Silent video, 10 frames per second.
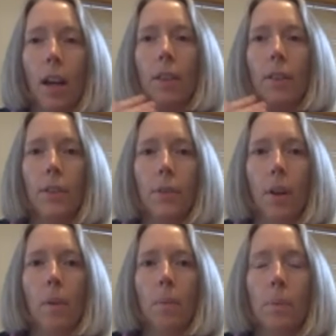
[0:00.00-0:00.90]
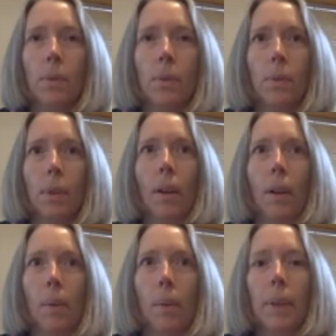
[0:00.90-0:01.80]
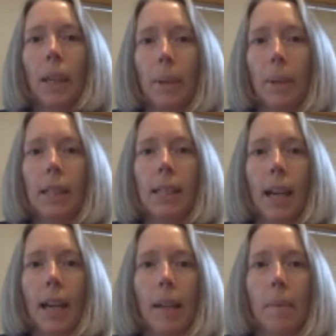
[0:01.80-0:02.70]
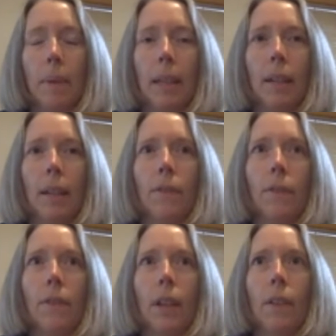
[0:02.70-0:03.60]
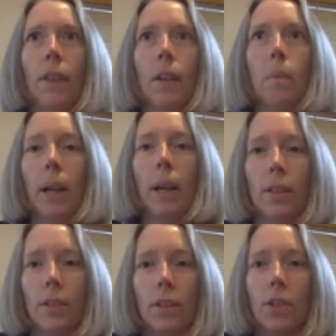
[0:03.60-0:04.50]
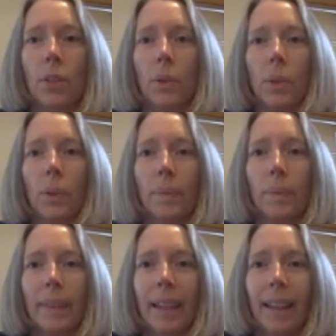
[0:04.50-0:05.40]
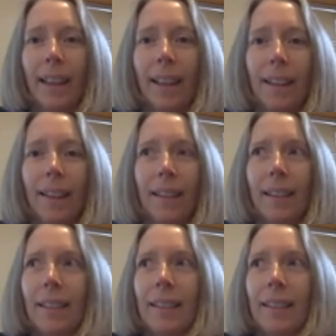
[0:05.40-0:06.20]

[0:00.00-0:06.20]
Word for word: and the drums um, keeping the time and if if their parts are too uh,